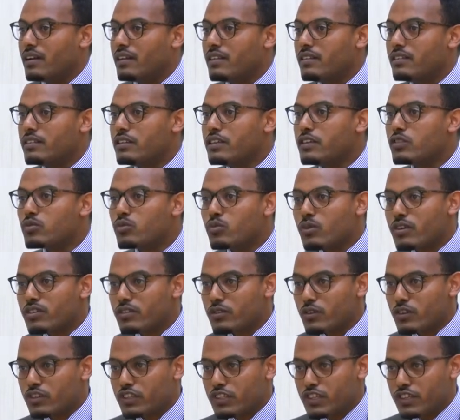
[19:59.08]
This was
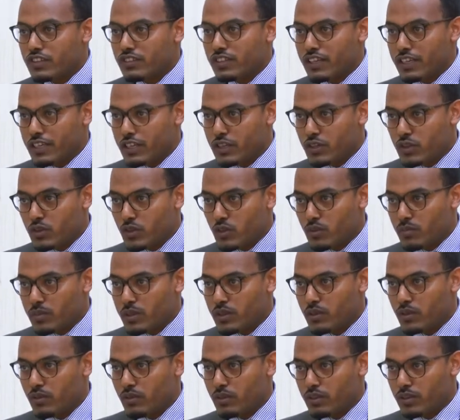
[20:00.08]
not just an issue
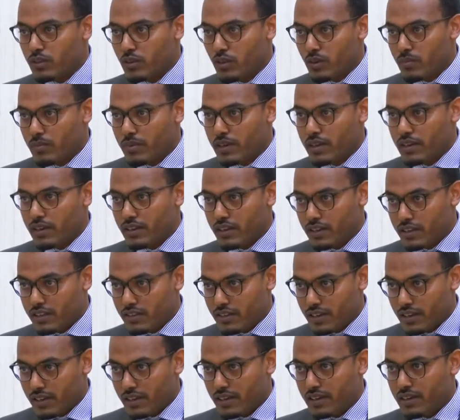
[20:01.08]
between Ethiopia and
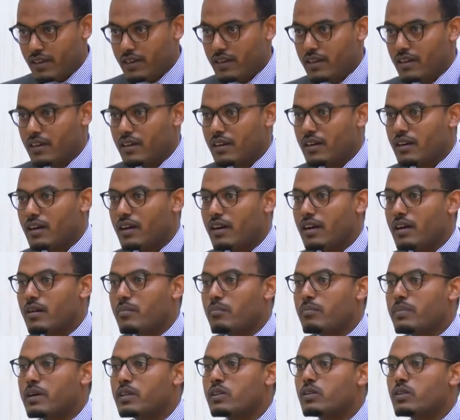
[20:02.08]
Eritrea, but